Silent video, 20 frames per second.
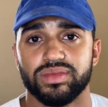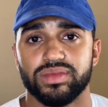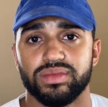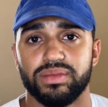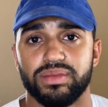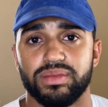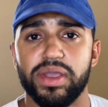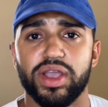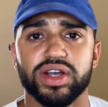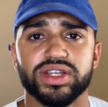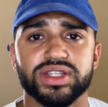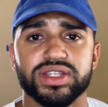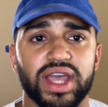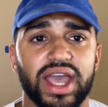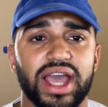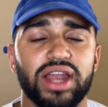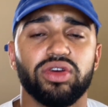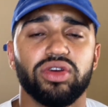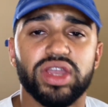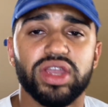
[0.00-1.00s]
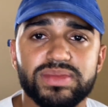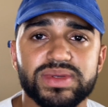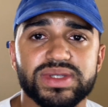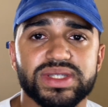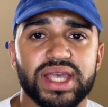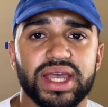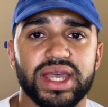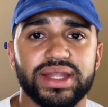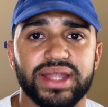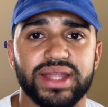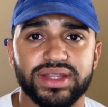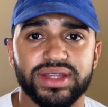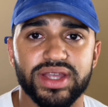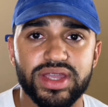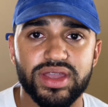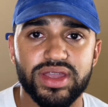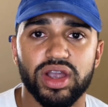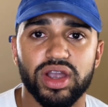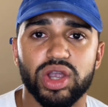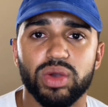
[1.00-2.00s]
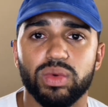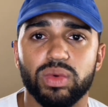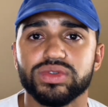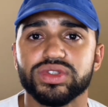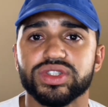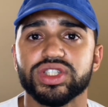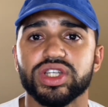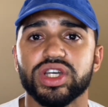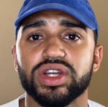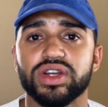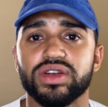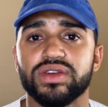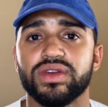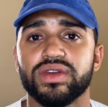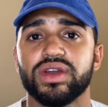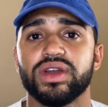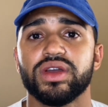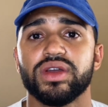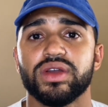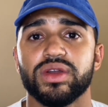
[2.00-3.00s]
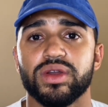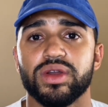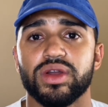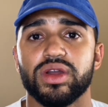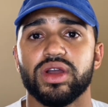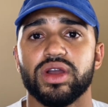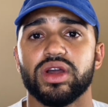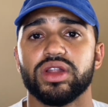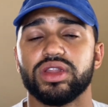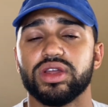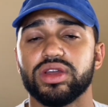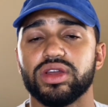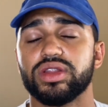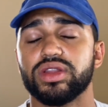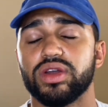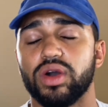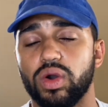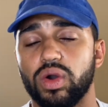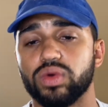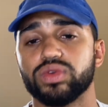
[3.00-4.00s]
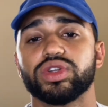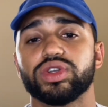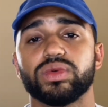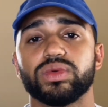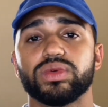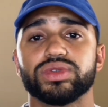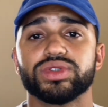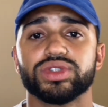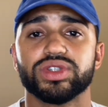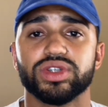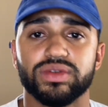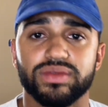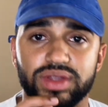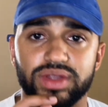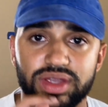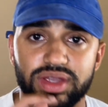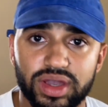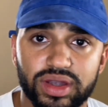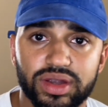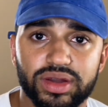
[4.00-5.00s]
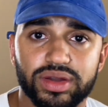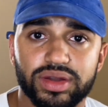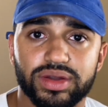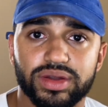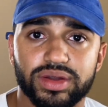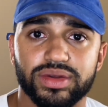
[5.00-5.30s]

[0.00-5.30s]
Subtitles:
Because Elohim said that the younger will serve, the older will serve the younger.